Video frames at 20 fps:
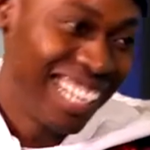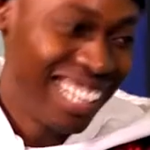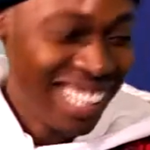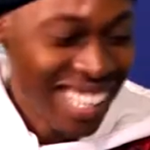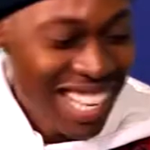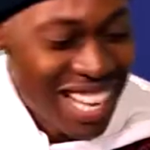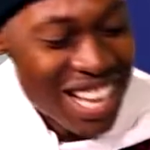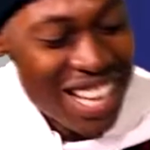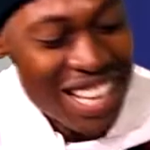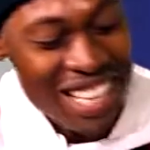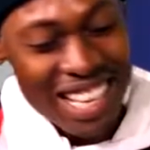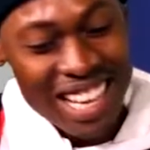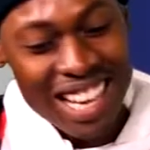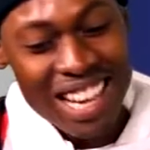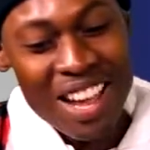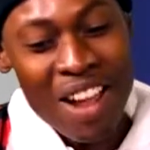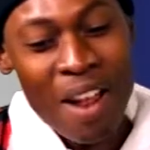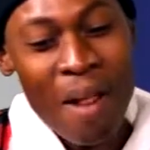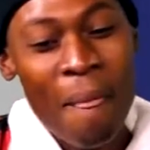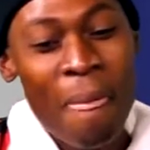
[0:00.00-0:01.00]

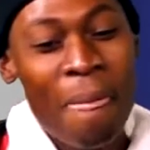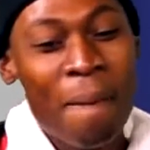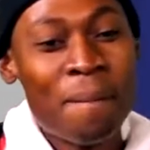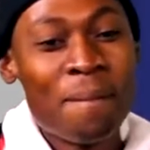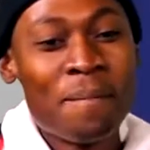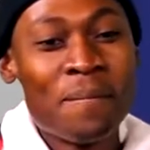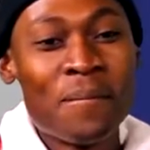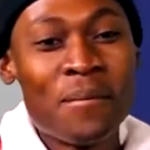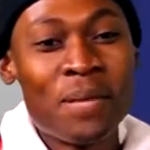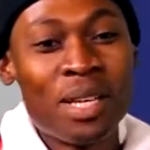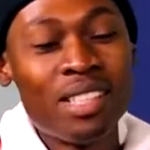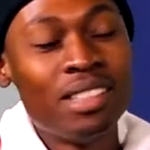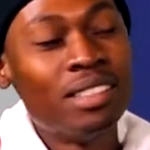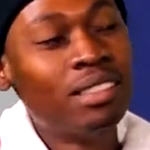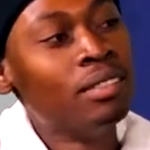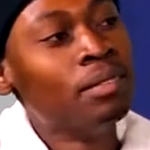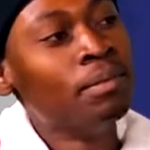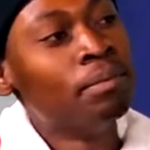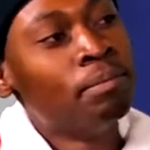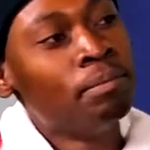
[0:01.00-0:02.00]
Awesome, man. So,
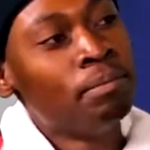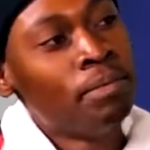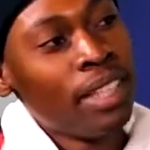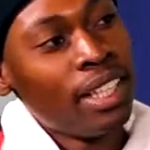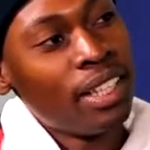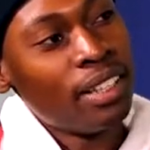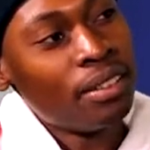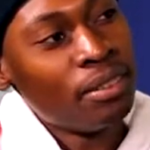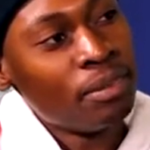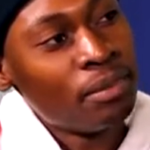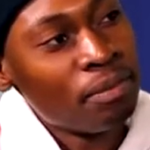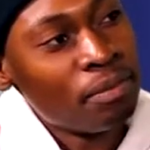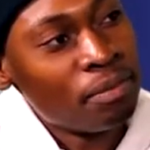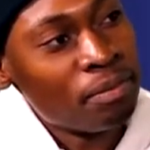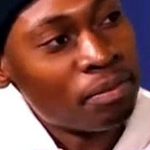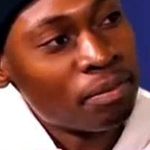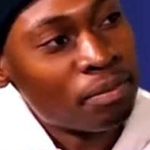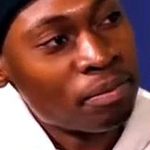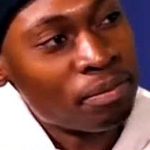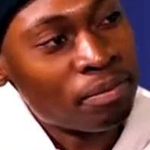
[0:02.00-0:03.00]
Mace, can you tell us
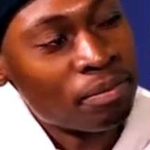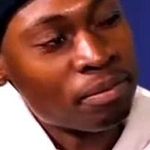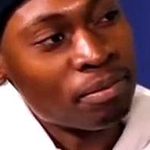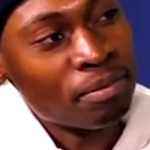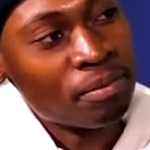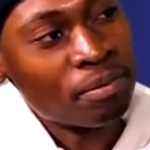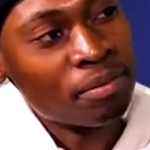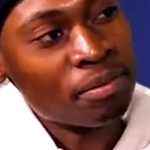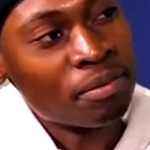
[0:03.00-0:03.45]
a little bit about